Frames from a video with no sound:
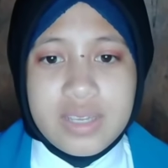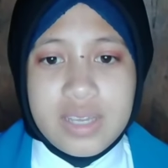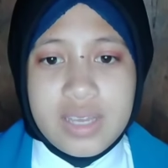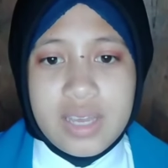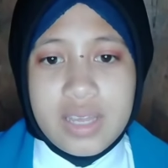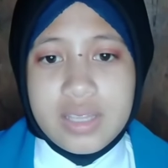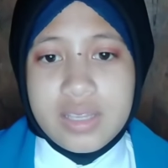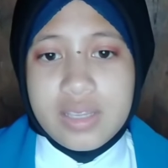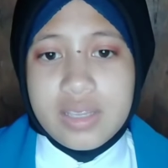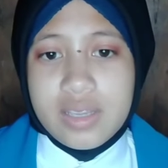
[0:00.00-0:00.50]

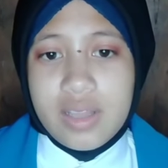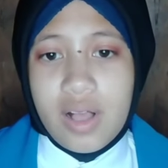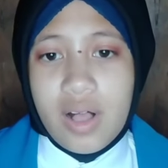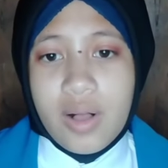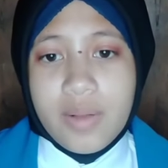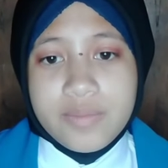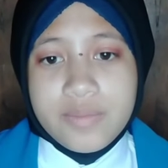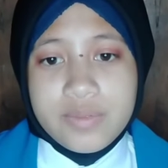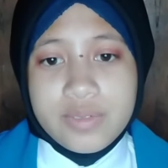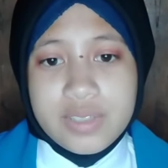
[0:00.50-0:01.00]
And
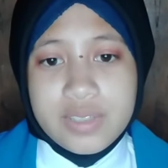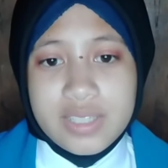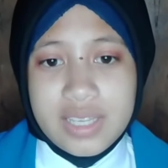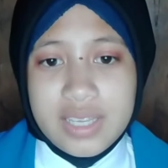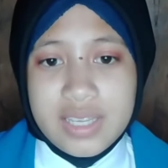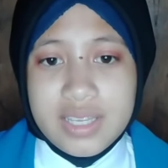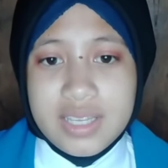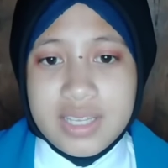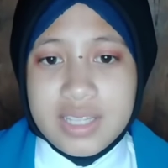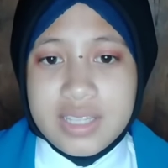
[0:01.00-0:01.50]

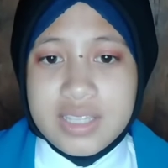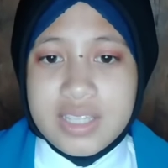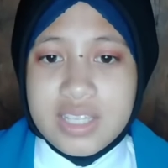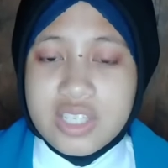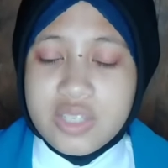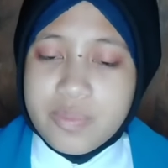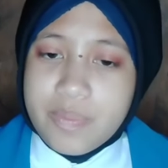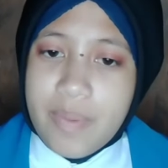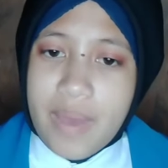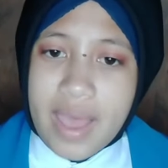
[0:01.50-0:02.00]
hopefully,
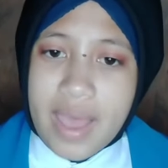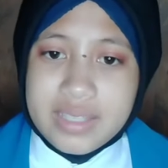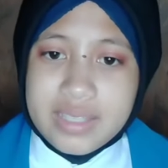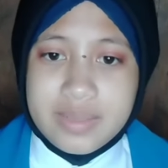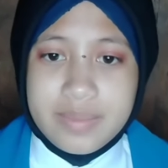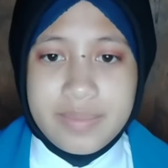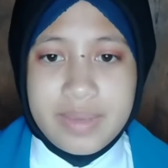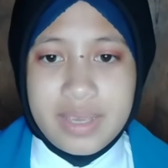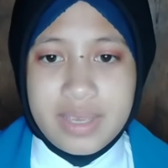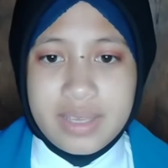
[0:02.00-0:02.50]
this
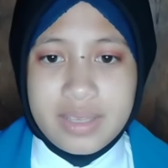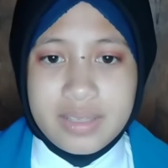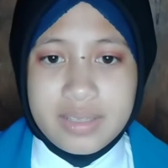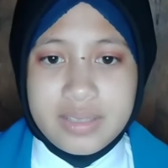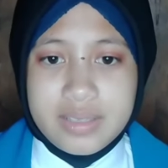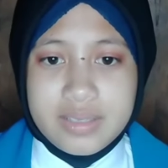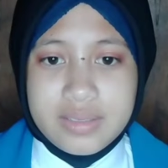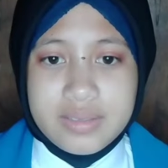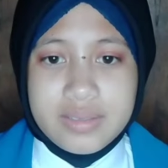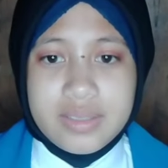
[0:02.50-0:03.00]
pandemic
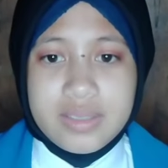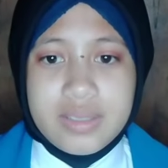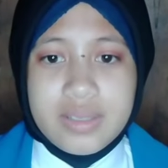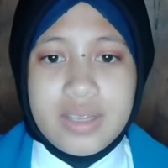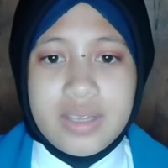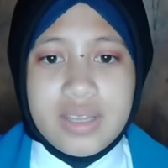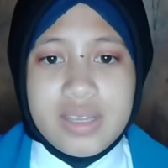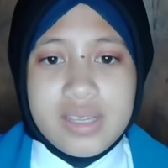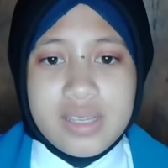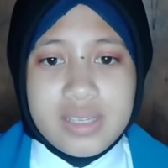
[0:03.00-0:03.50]

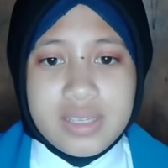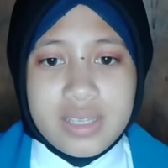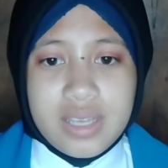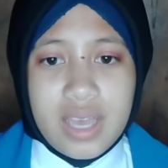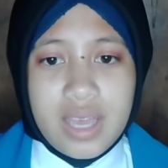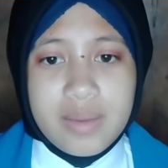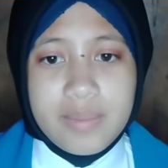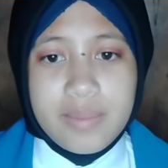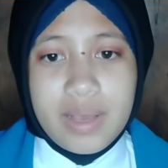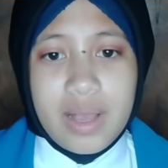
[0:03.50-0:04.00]

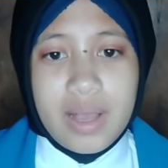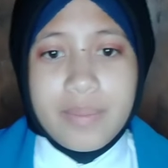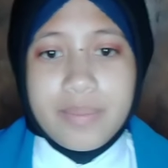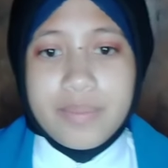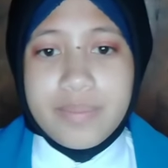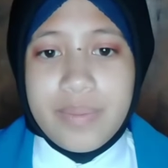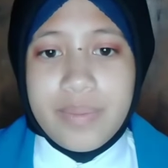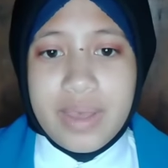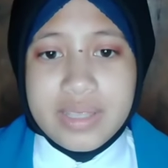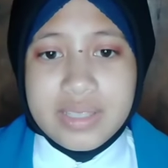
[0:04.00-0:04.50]
can make us
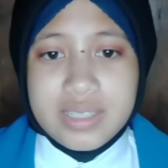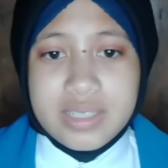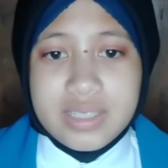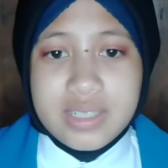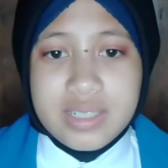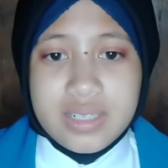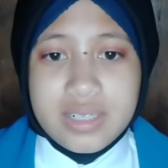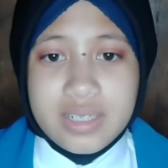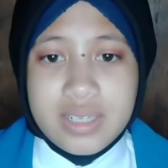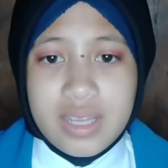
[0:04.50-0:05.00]
better
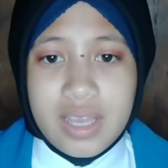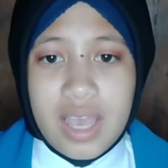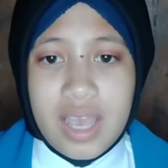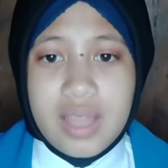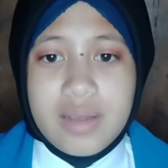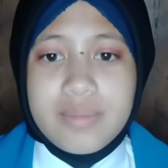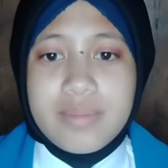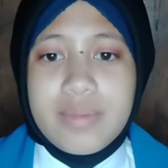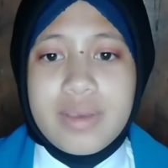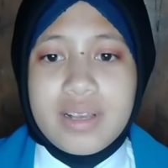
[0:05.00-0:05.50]

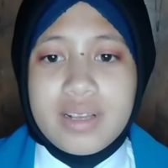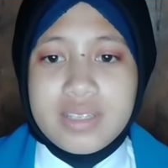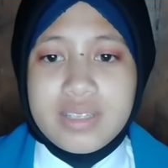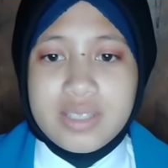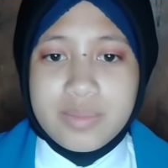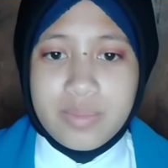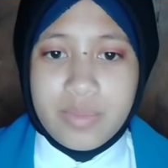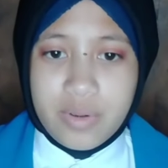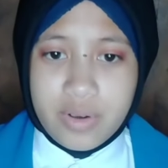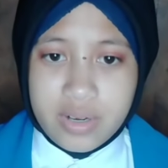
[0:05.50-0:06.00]
and make
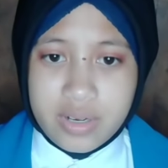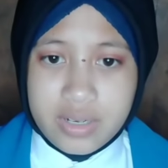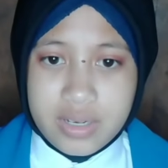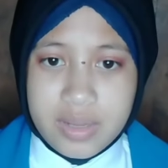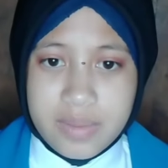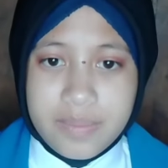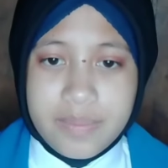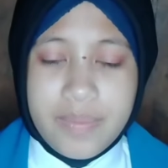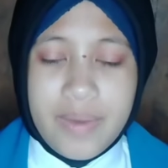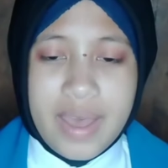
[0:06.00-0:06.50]
us more
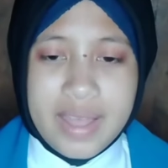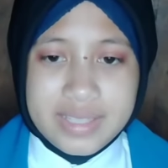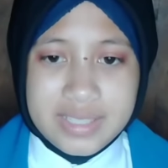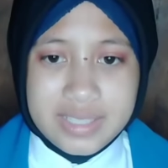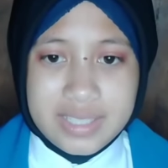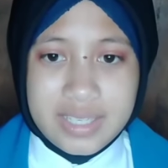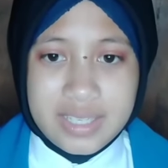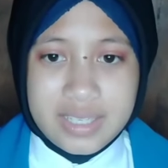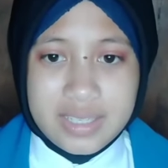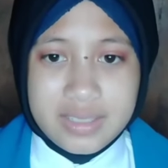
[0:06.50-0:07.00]

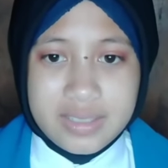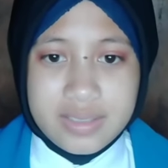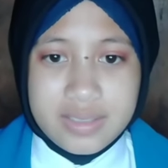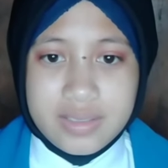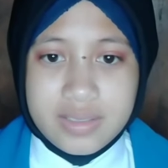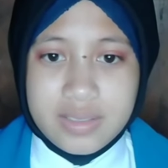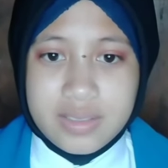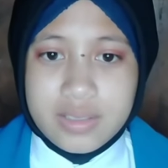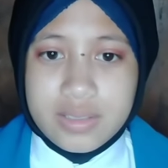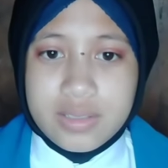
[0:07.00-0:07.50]
empathetic
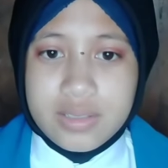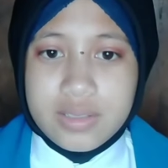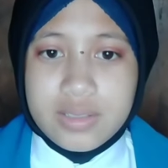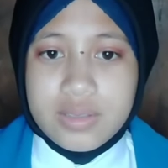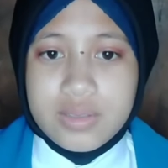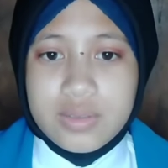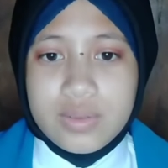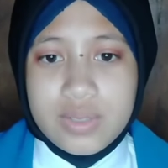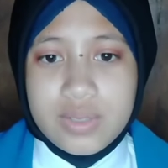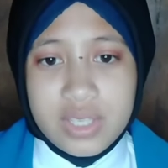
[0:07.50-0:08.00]

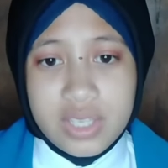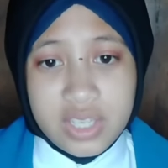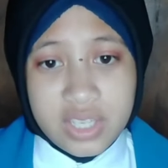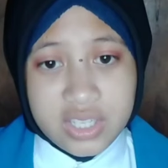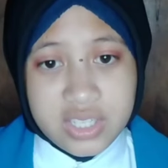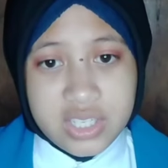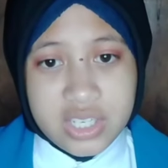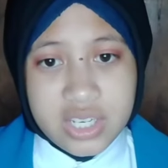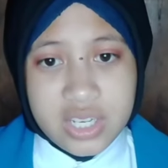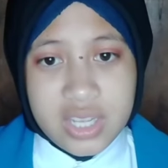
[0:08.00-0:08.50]
to
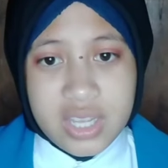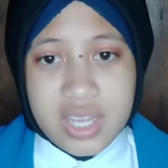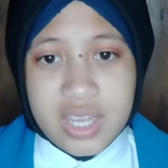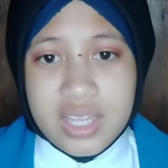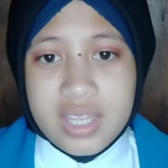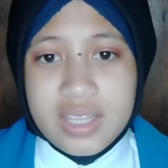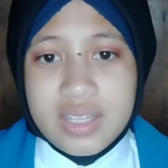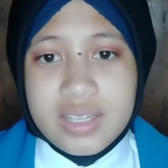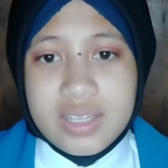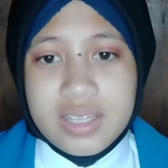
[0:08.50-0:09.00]
each.
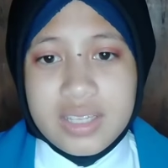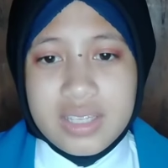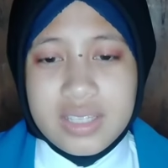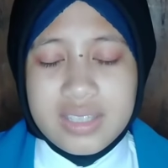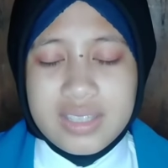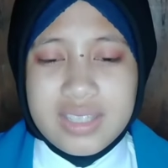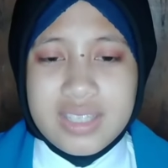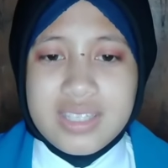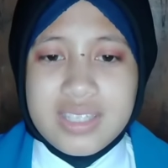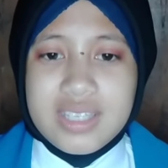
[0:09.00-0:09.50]

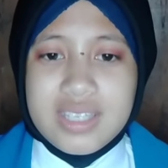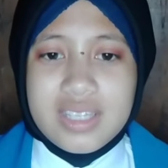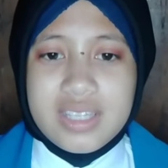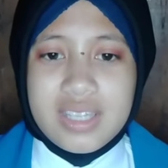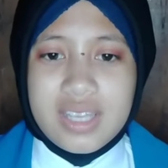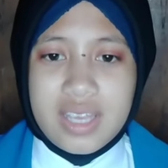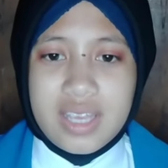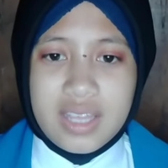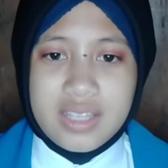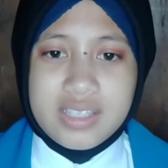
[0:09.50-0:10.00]
This
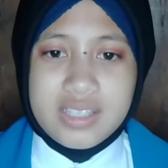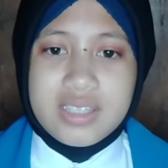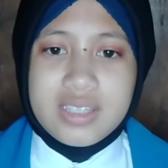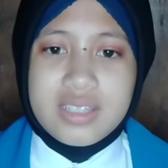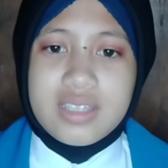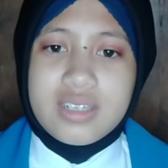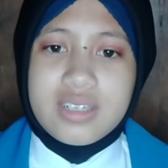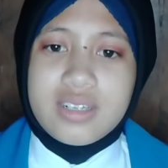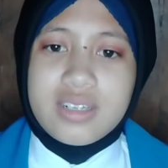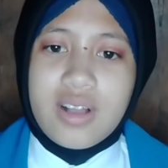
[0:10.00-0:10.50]
indicates
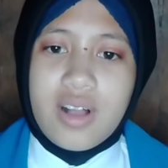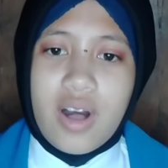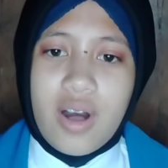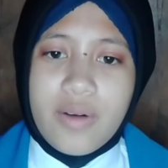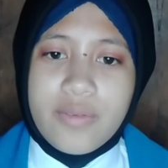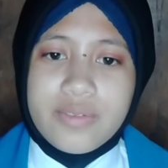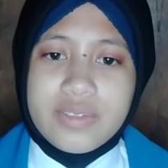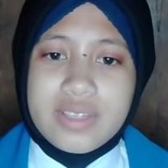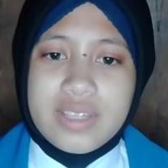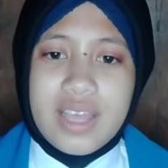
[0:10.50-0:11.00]
the
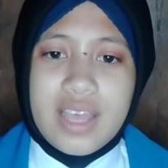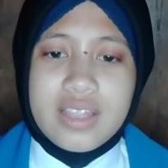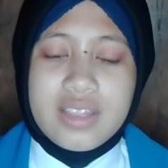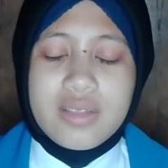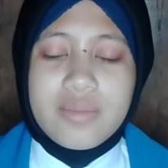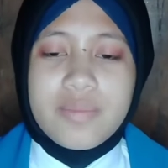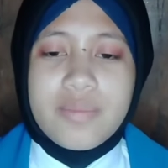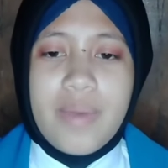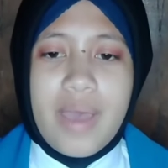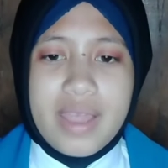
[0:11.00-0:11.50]

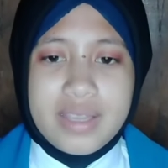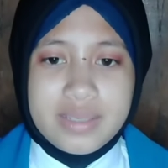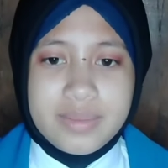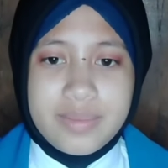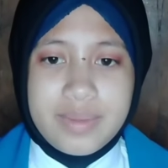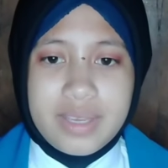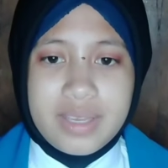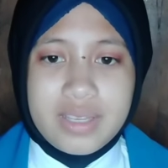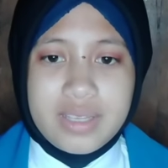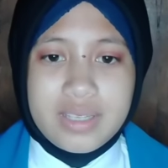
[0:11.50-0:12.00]
COVID-19
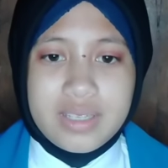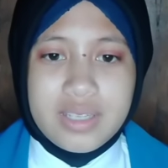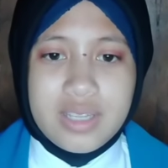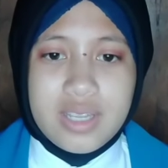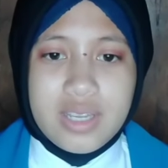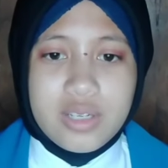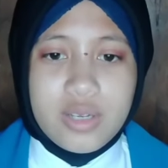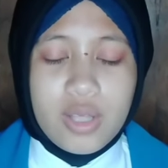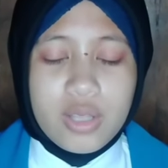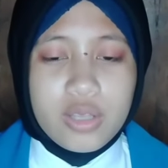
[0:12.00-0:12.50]
pandemic
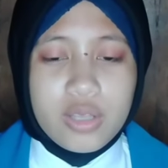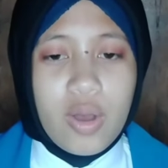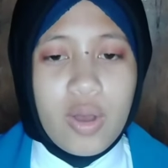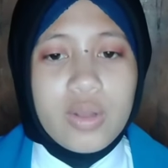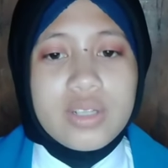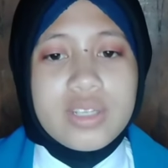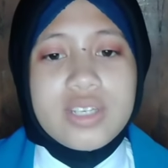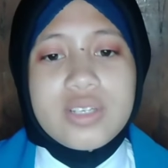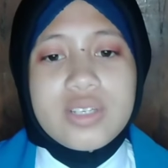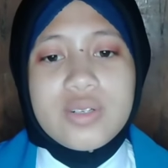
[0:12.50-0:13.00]
not
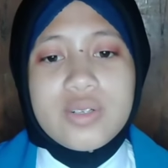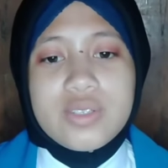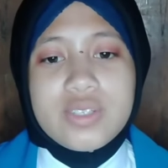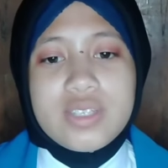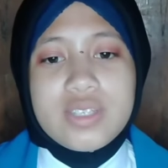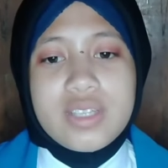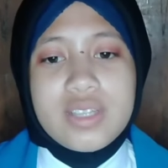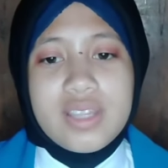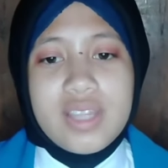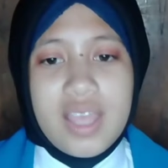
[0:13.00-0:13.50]
only
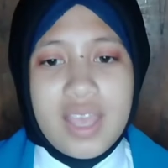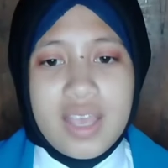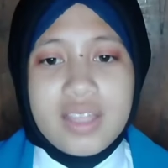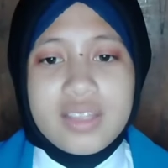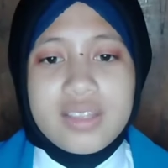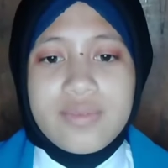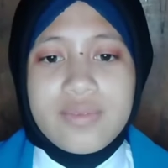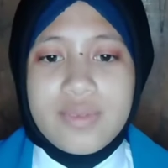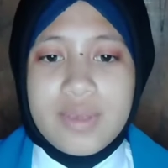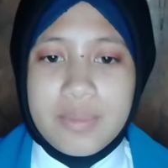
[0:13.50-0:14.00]
causing
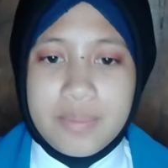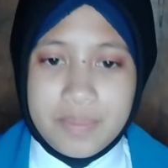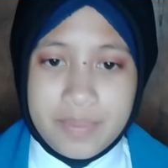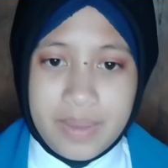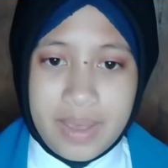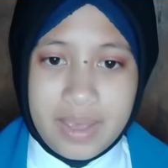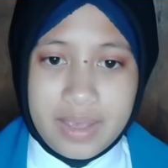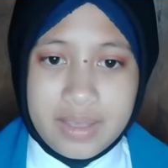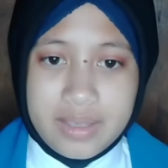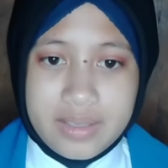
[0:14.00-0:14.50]
negative
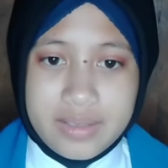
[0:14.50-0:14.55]
impact,